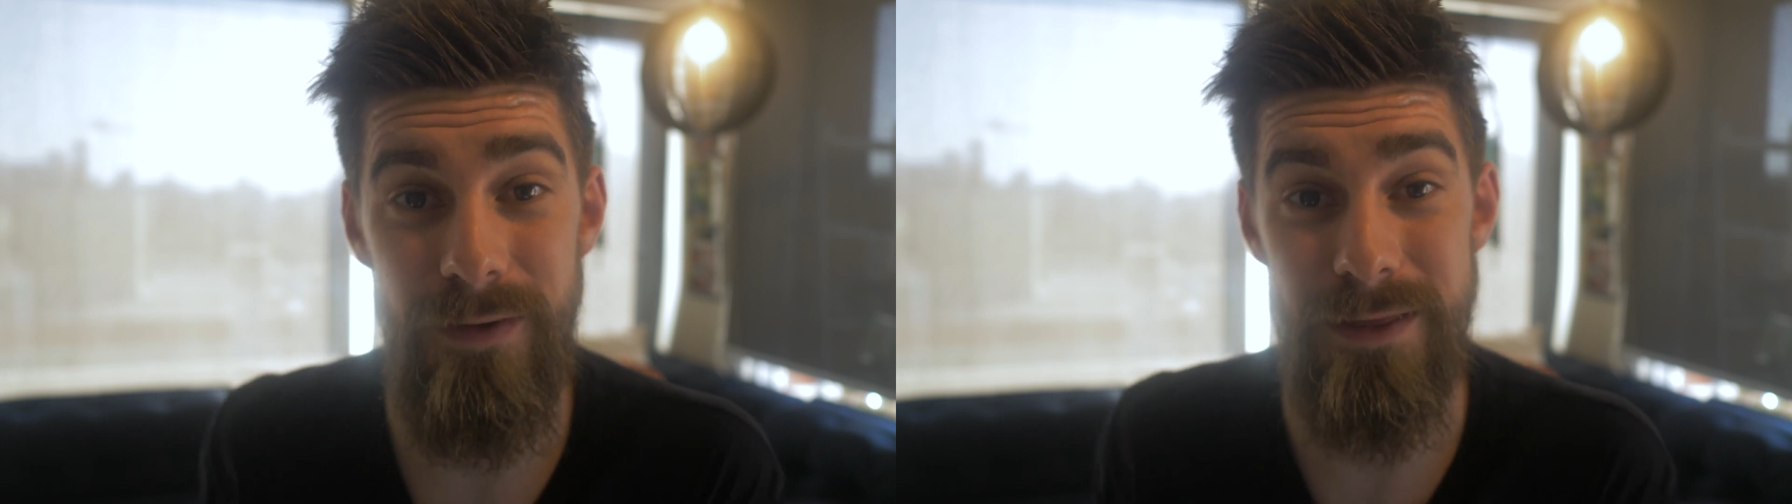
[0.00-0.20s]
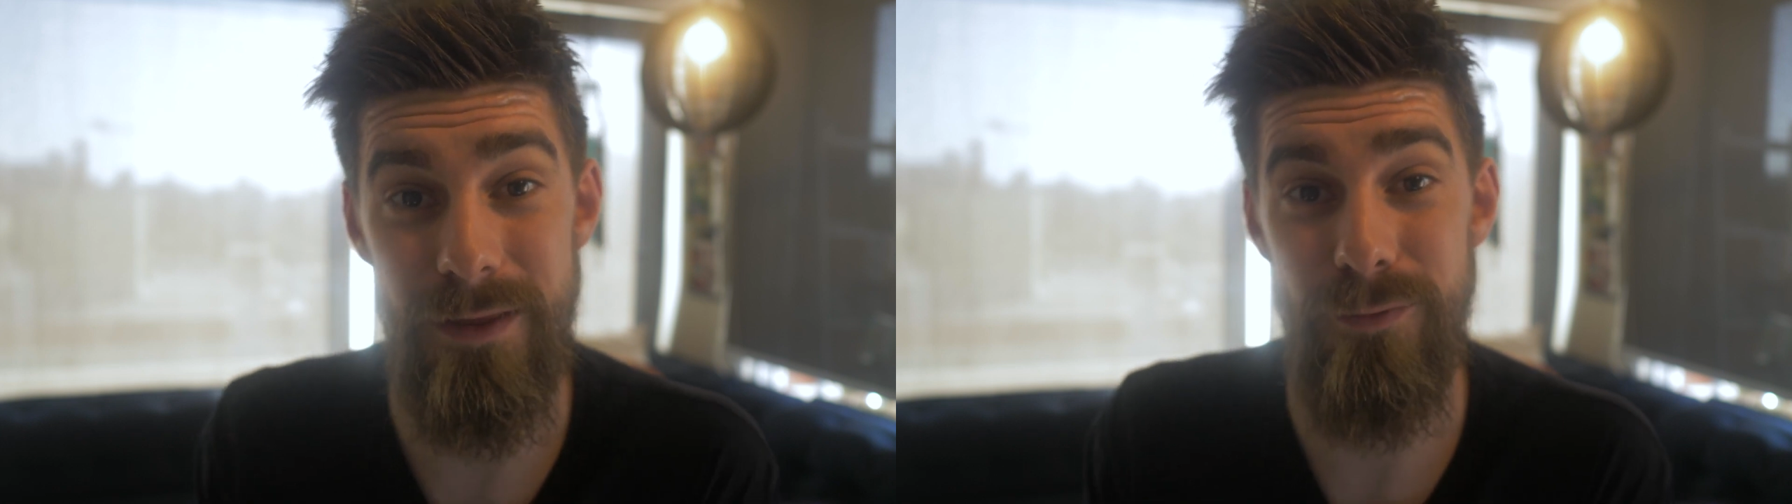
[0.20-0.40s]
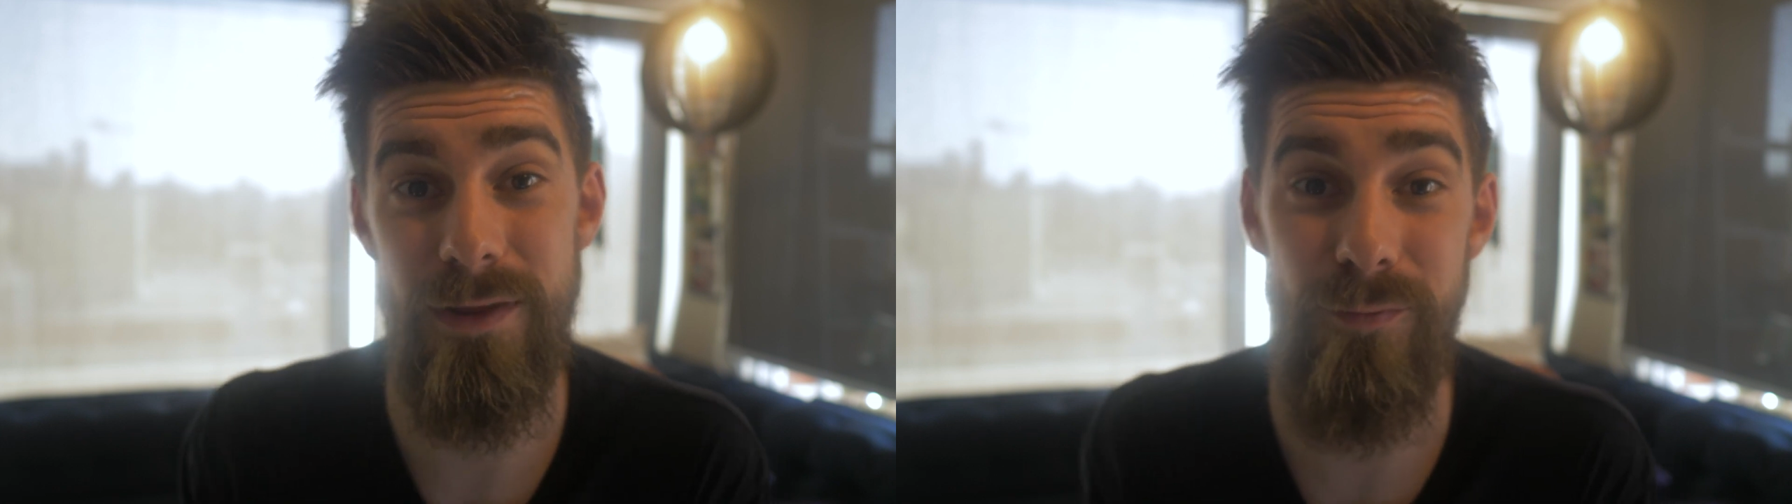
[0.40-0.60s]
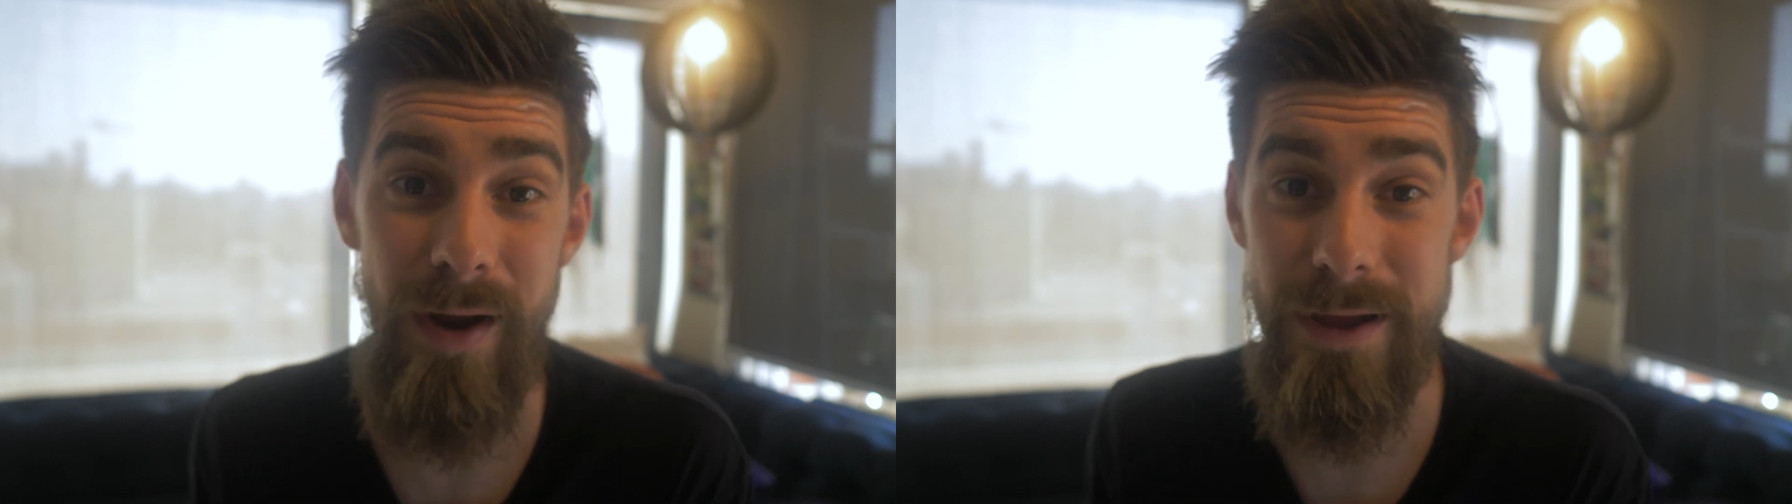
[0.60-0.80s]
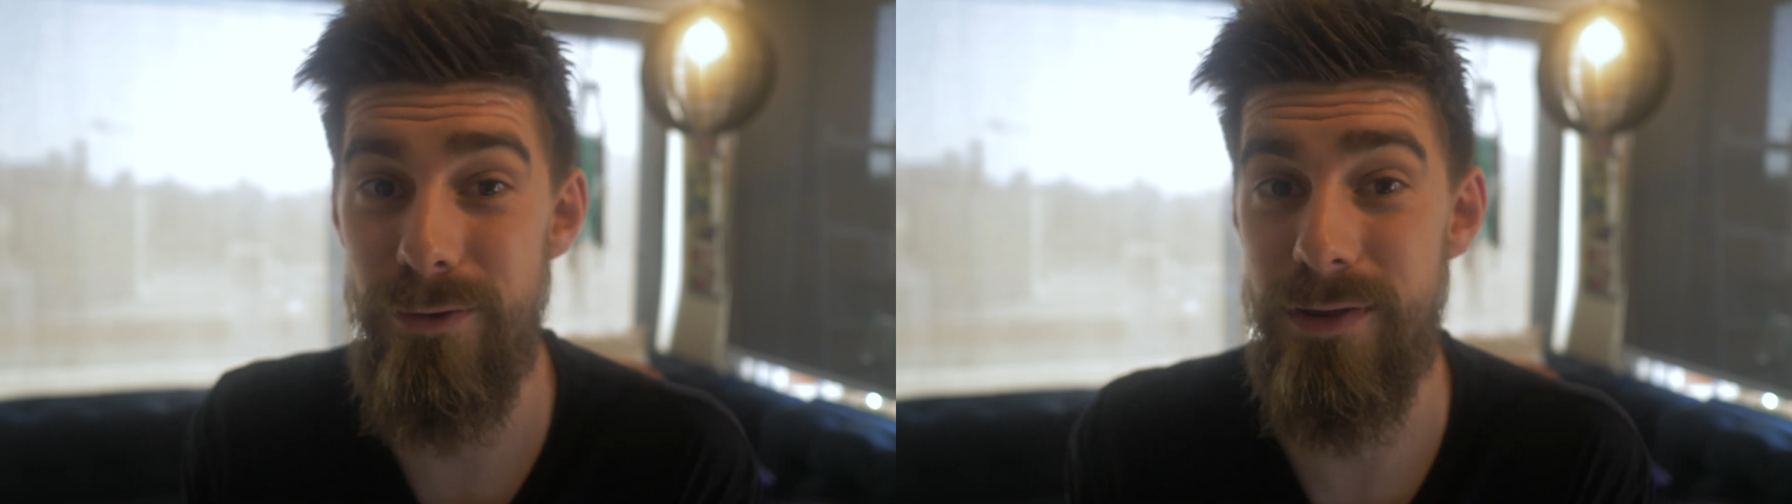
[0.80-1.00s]
is to
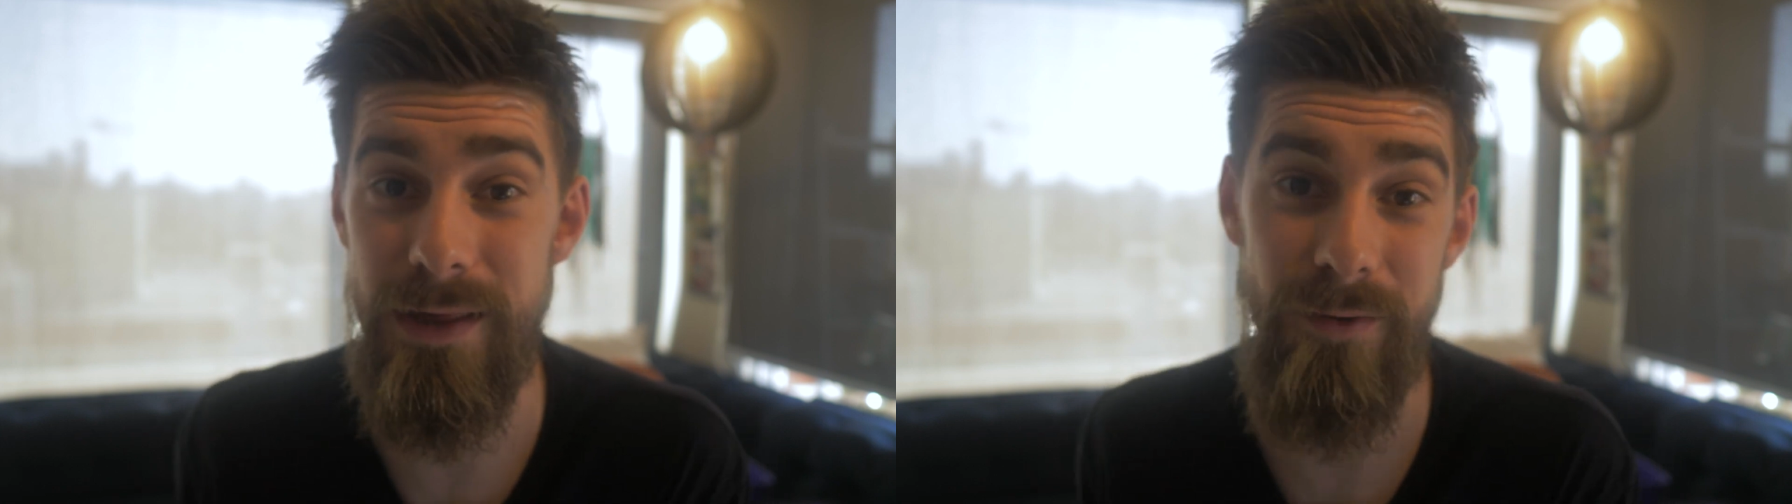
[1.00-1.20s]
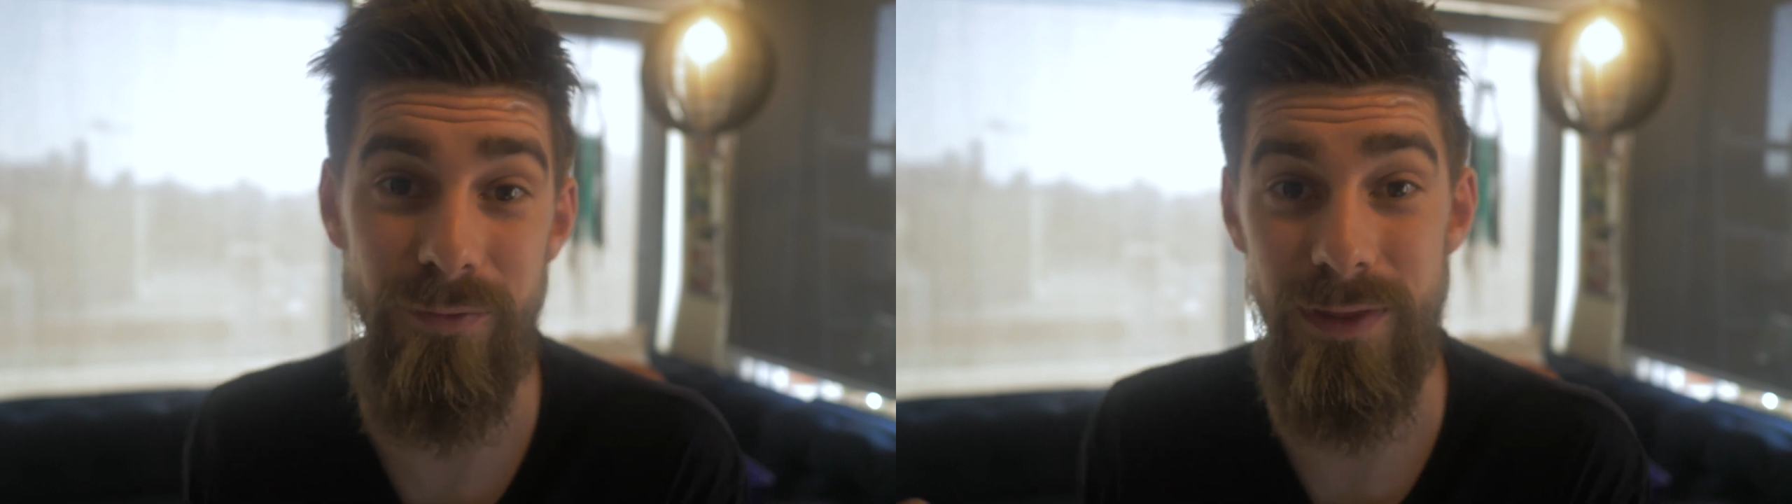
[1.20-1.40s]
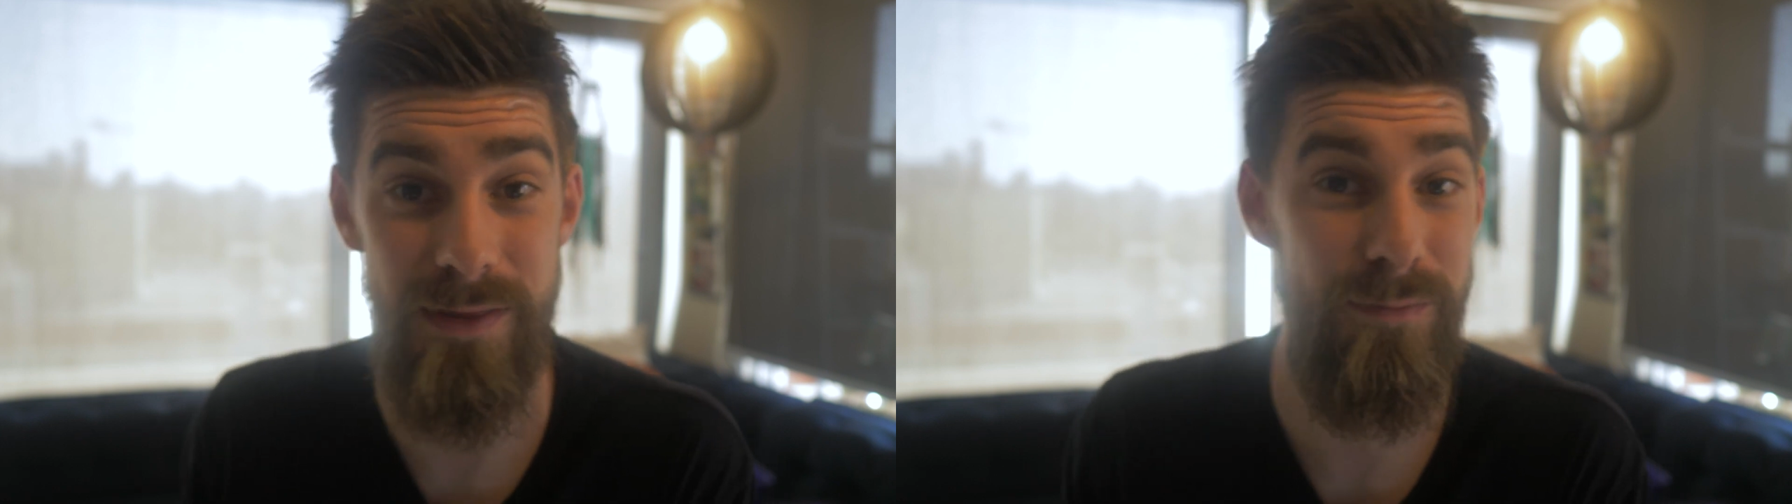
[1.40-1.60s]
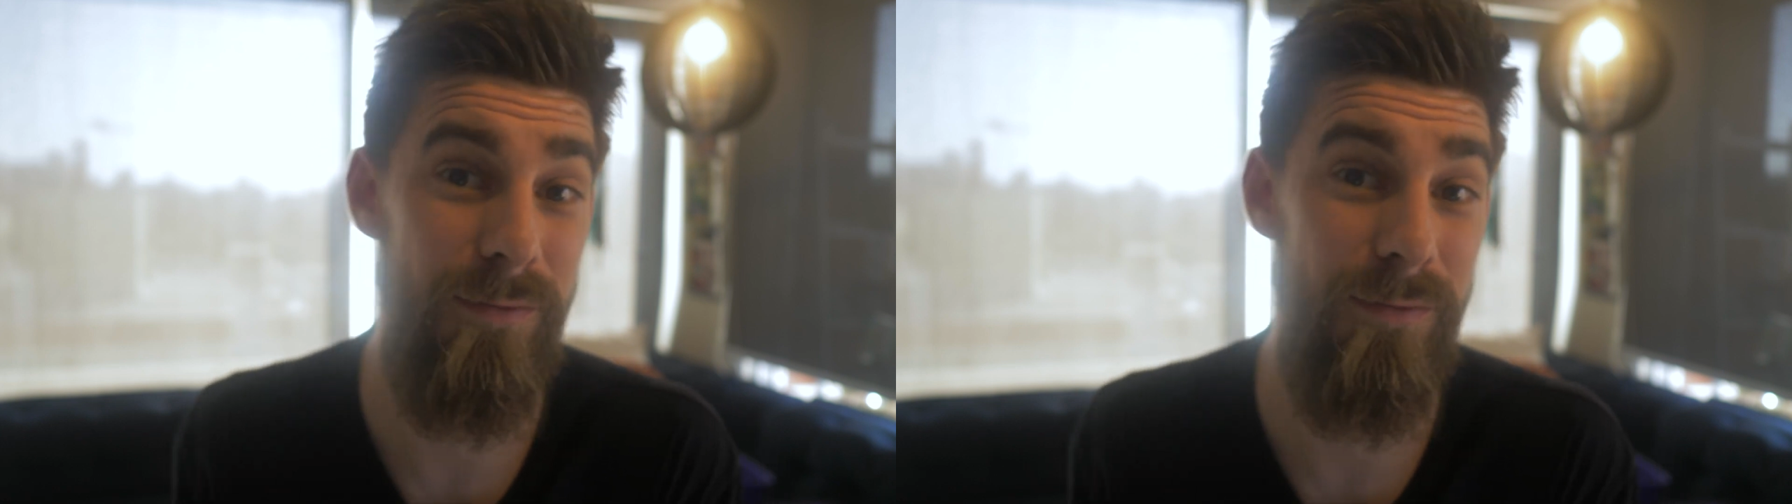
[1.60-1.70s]
surround yourself with some